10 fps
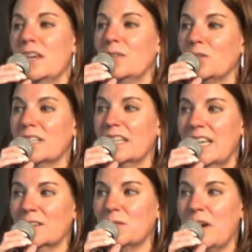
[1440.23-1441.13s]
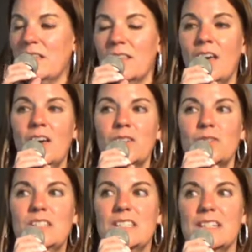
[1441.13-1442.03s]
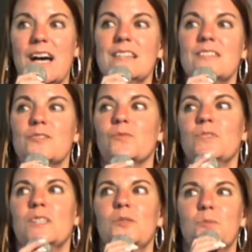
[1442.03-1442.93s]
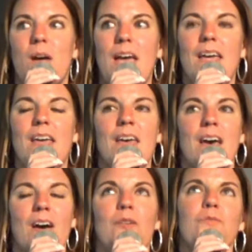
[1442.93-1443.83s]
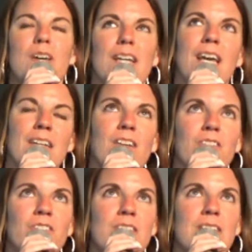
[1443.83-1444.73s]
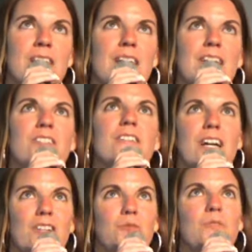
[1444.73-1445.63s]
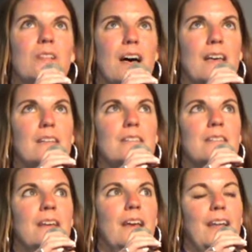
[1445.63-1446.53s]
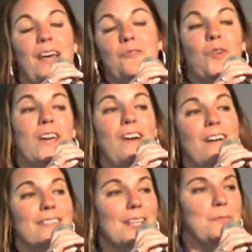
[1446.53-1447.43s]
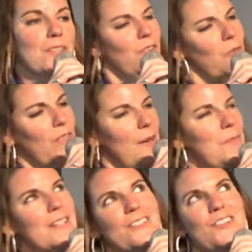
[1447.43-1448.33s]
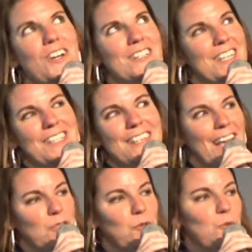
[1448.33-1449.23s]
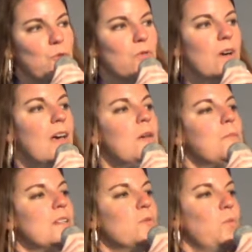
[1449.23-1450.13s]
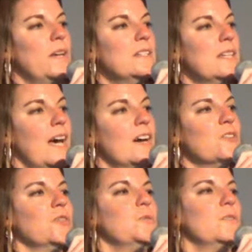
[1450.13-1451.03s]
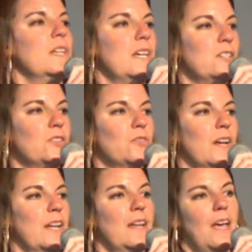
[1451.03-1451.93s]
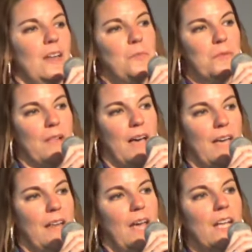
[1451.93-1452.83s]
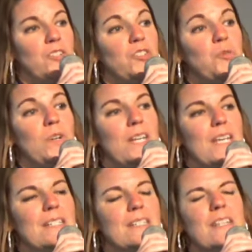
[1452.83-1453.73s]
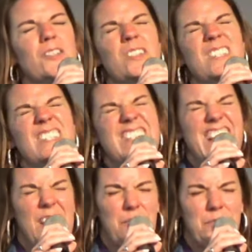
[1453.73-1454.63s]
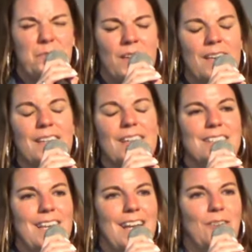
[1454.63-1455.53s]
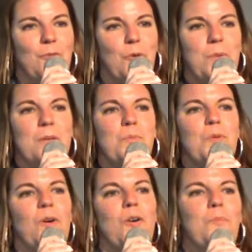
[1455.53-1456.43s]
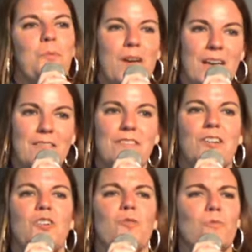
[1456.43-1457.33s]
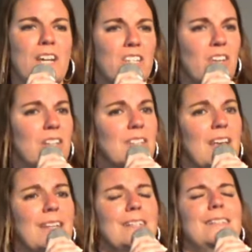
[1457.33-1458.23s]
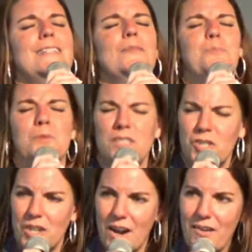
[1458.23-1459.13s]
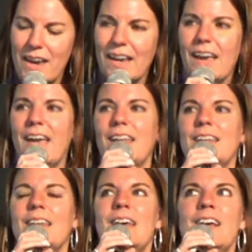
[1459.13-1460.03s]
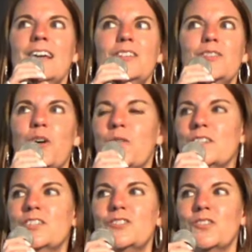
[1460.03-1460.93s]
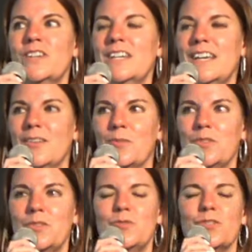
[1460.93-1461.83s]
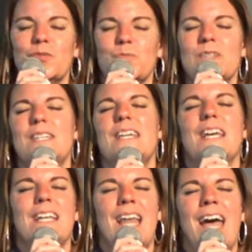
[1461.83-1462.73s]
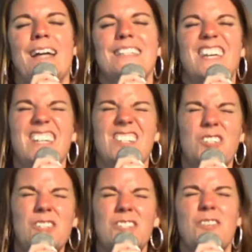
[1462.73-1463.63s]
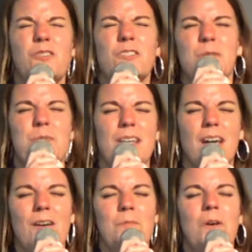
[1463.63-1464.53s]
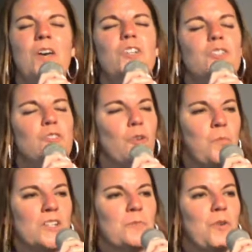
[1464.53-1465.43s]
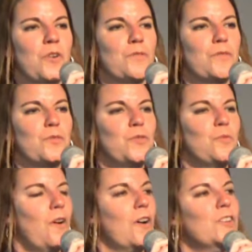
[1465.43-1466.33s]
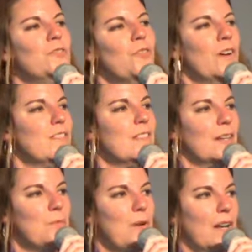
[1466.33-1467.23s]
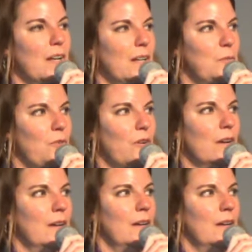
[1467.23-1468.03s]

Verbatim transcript: that I really connect with. So these classes are really a way of, again, not just to intellectualize and have great concepts and go, well, that makes a lot of sense, that's cool, but it's ways to actually really integrate it and apply it and do it in such a safe container where people are brave and courageous and deeply sharing, and you go on this journey together where you just really connect, and it just starts to become so much a part of who you are, you don't have to think about it anymore.